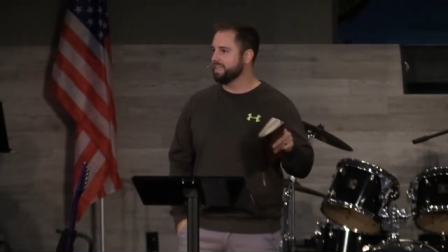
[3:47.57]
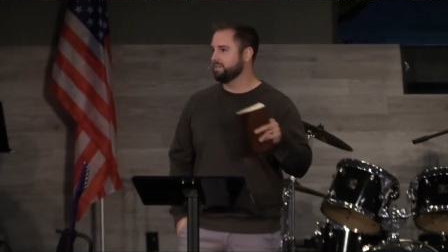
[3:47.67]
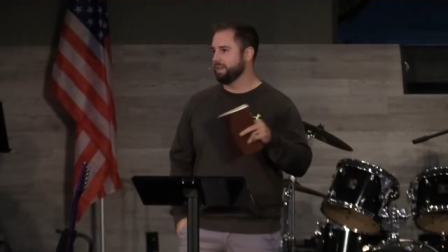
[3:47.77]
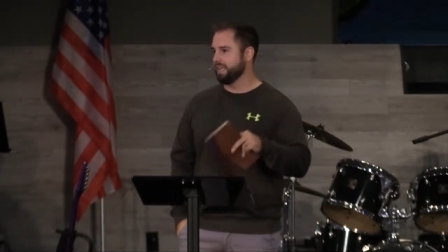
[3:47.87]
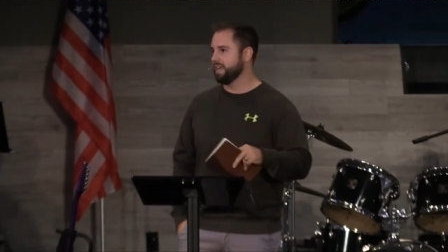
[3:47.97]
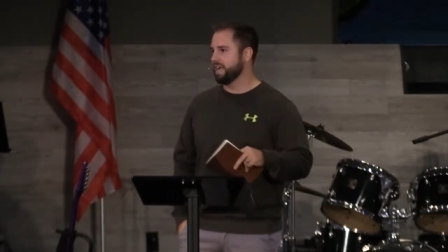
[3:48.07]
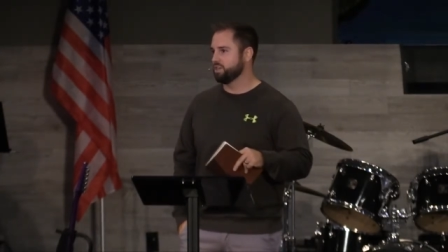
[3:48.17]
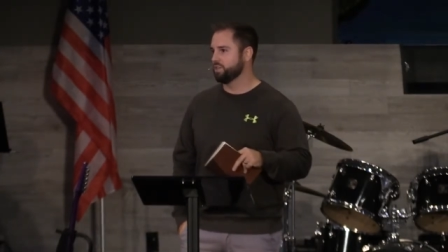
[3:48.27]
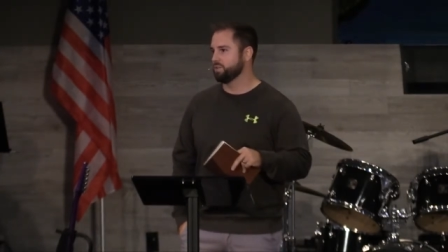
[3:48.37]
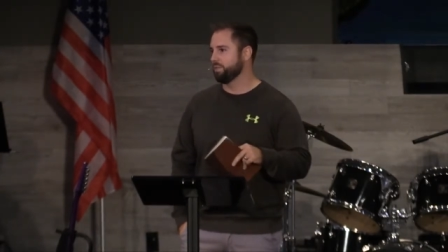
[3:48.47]
intimate
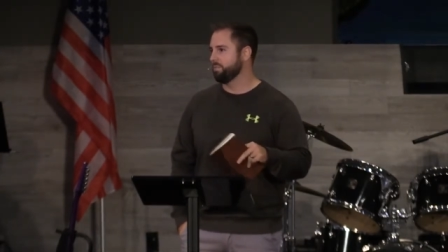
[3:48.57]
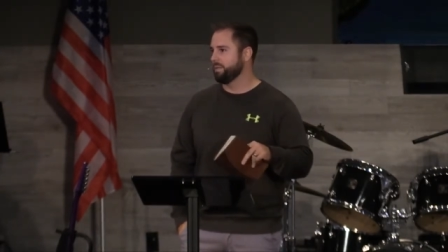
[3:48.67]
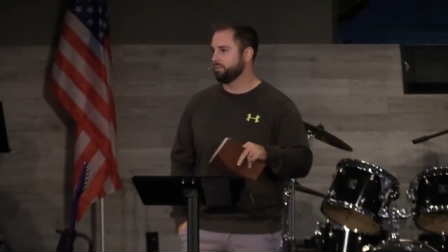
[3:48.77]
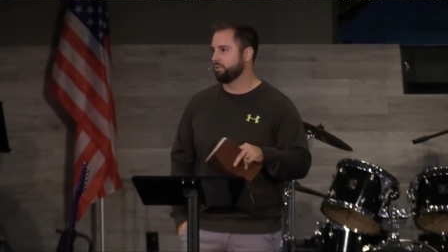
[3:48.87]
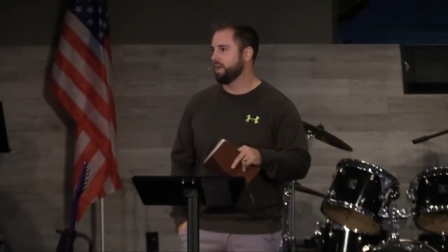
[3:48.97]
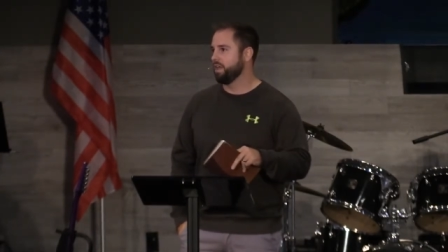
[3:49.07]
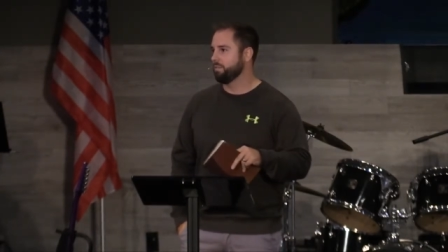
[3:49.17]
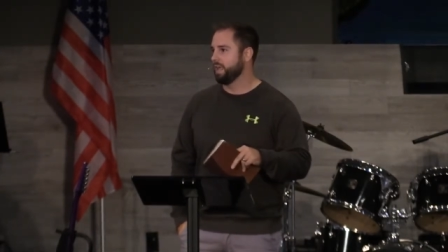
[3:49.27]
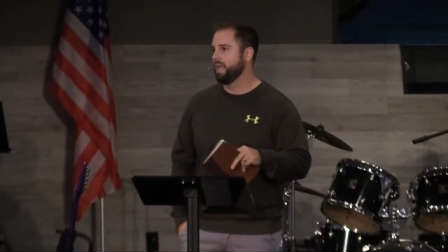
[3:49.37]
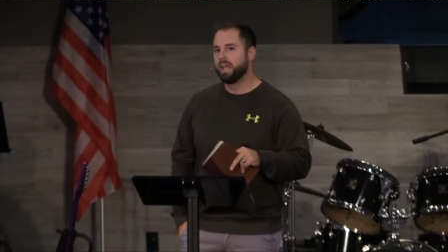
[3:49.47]
connections with the people around
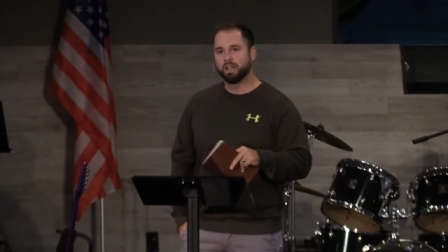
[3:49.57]
me.